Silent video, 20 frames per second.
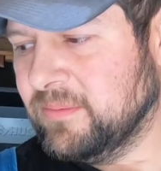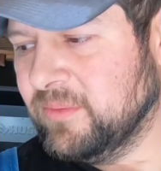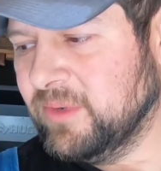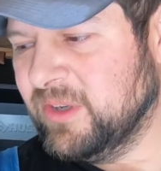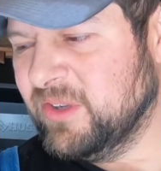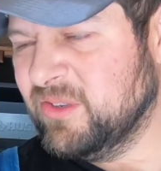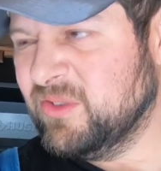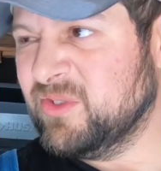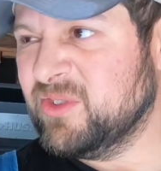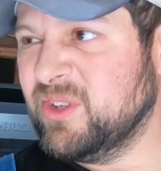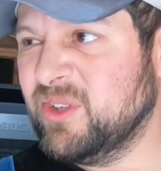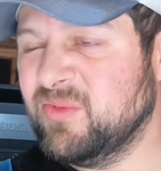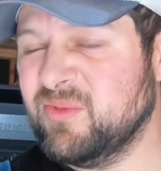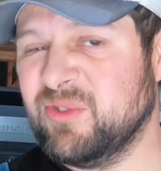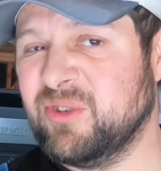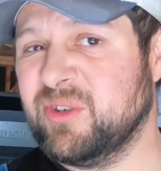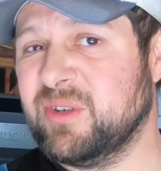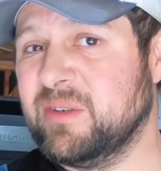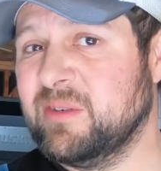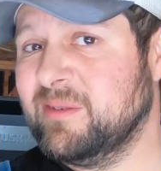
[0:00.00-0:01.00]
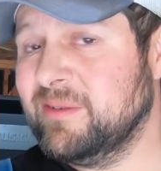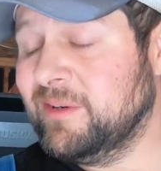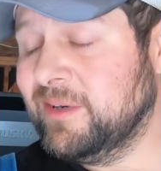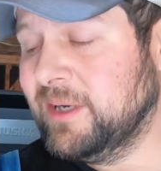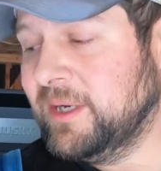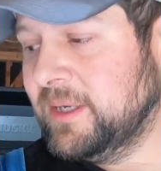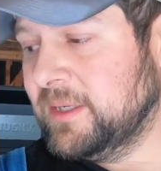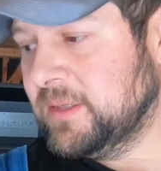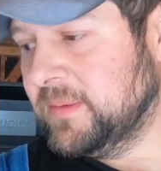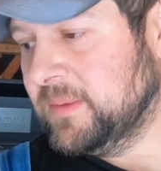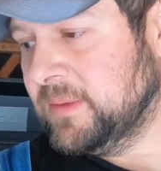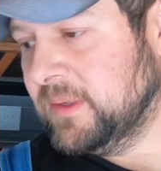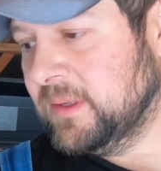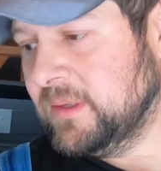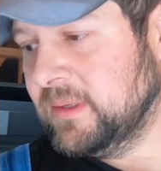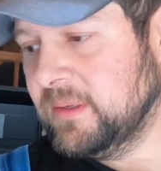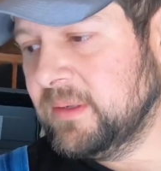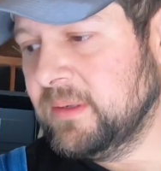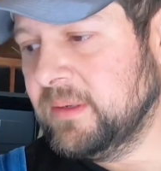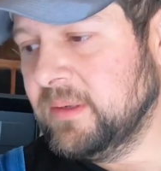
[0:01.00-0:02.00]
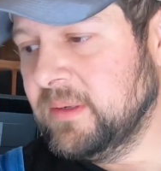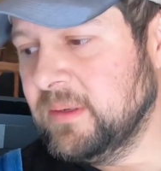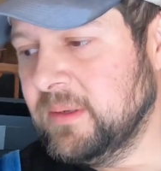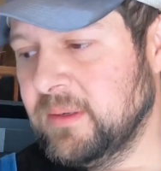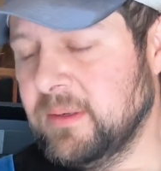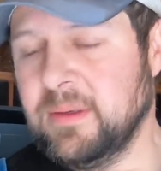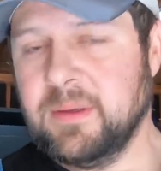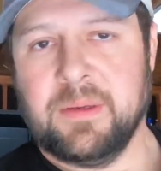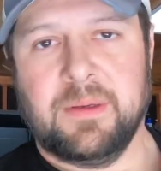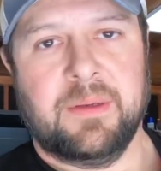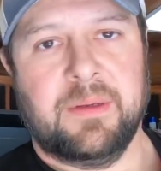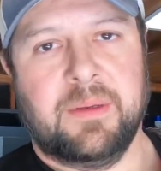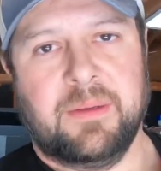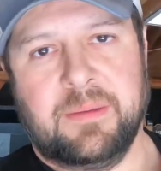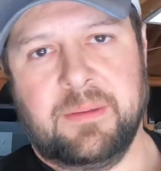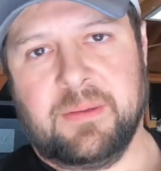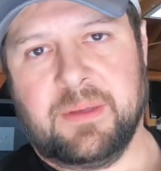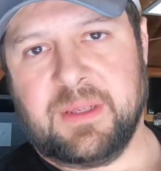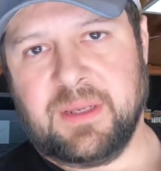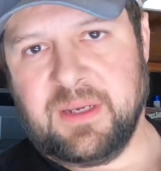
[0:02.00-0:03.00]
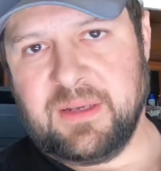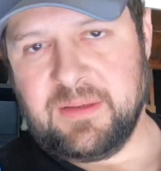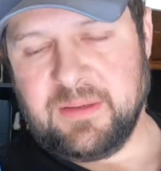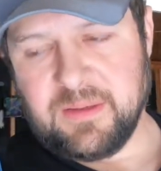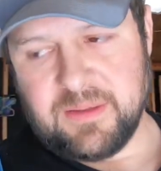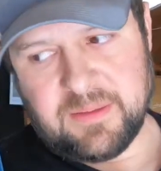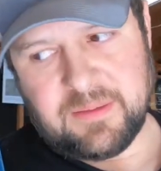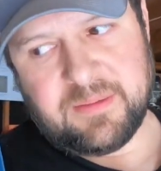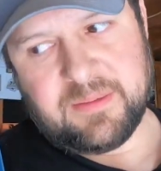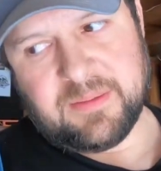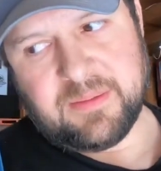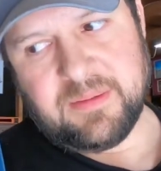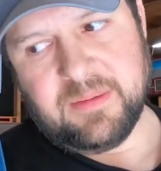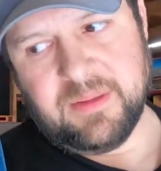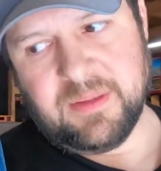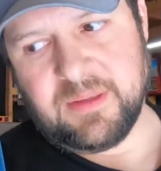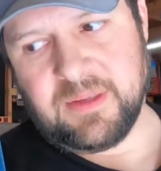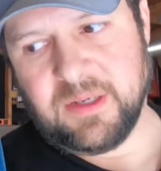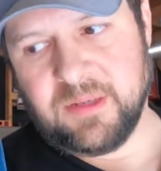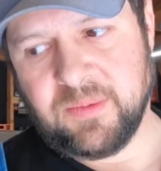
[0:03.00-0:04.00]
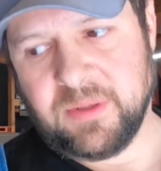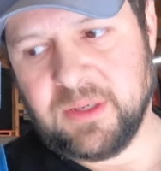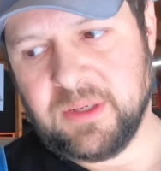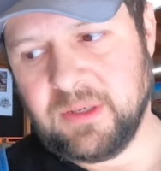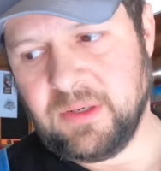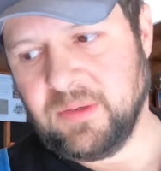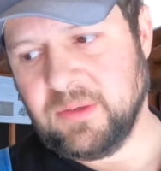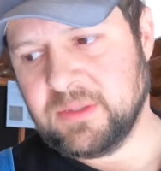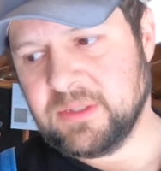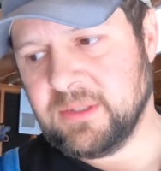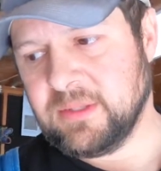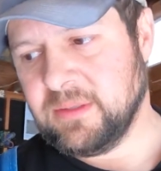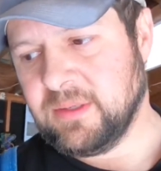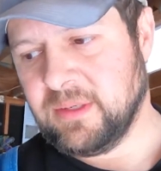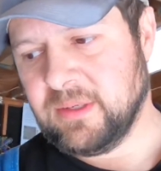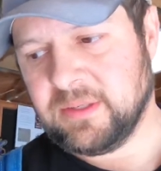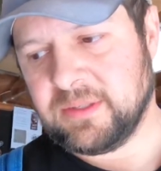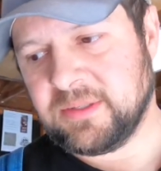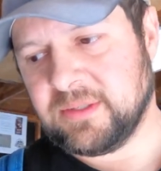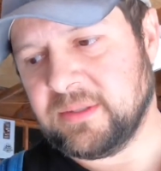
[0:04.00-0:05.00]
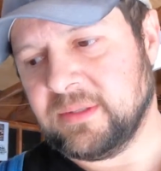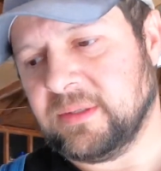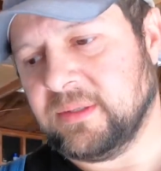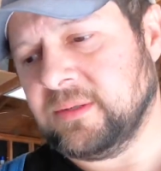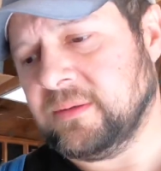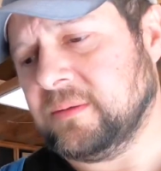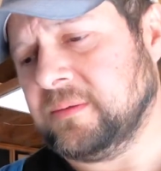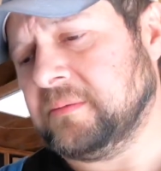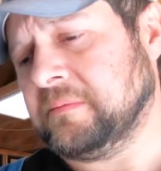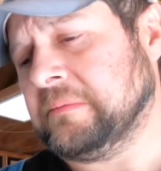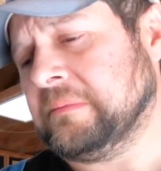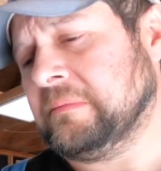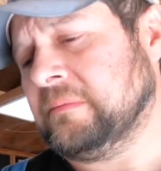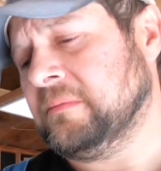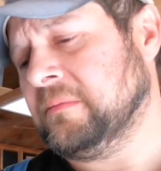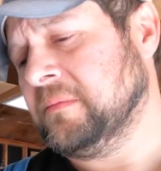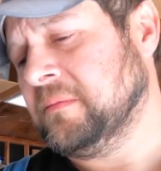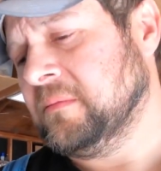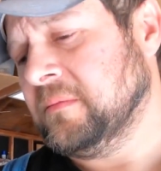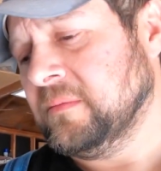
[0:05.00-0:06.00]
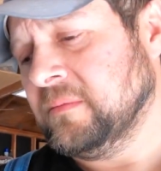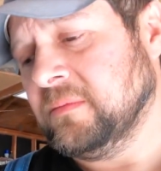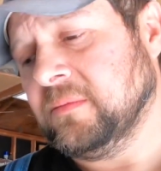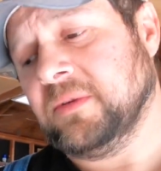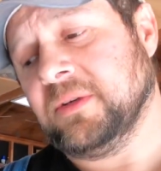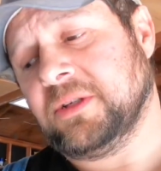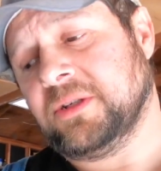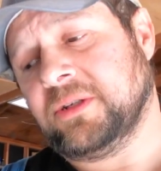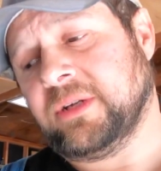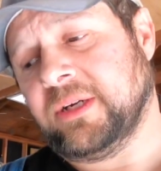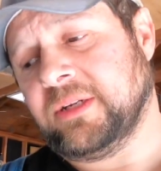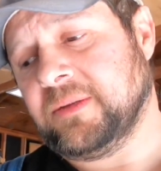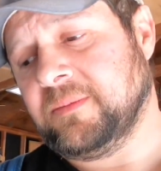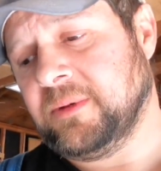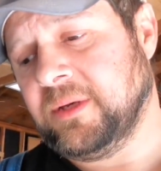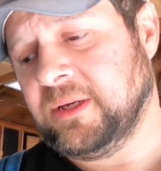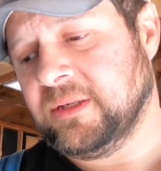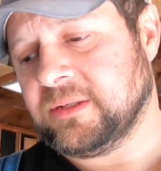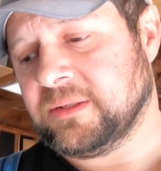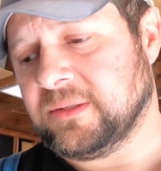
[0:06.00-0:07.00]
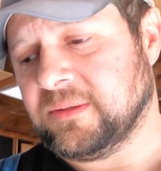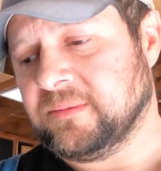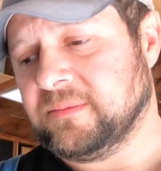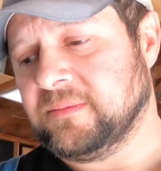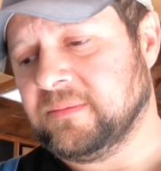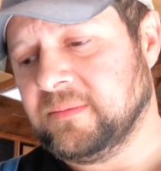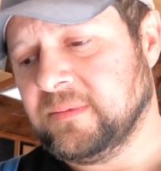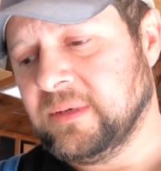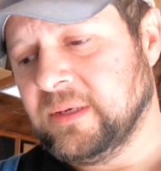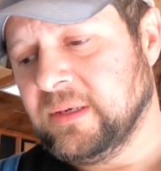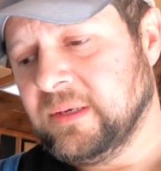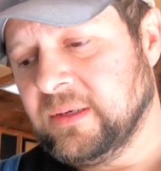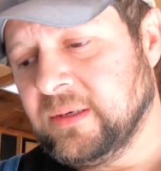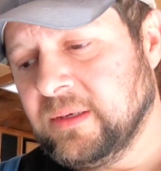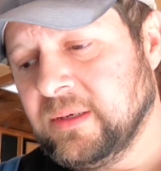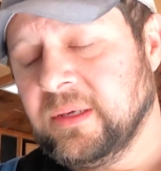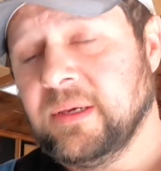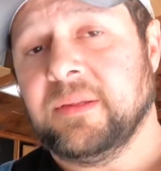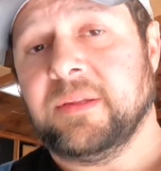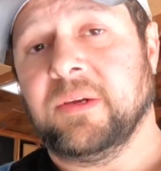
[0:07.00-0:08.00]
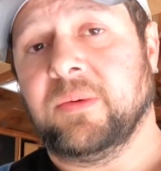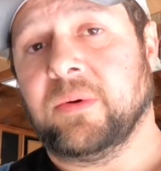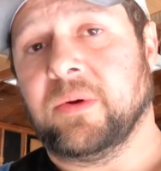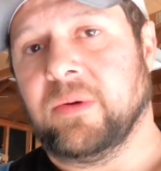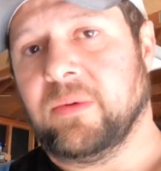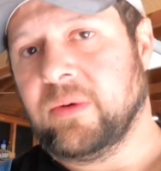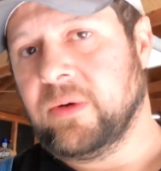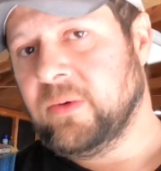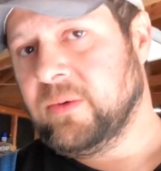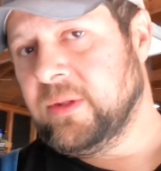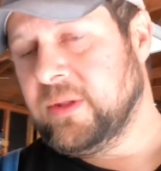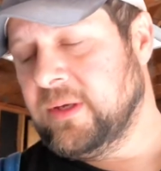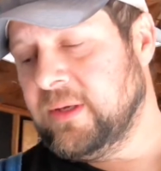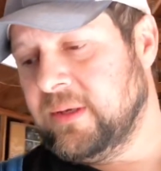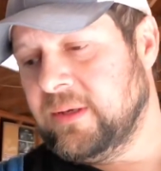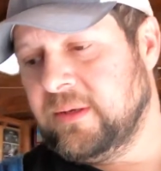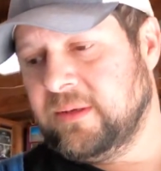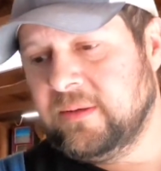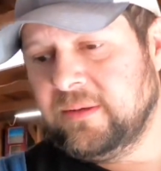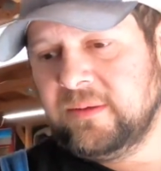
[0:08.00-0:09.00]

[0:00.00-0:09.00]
Welds don't look great, but I think we can use it, and it's looks straight to me, so I think we're gonna roll with it.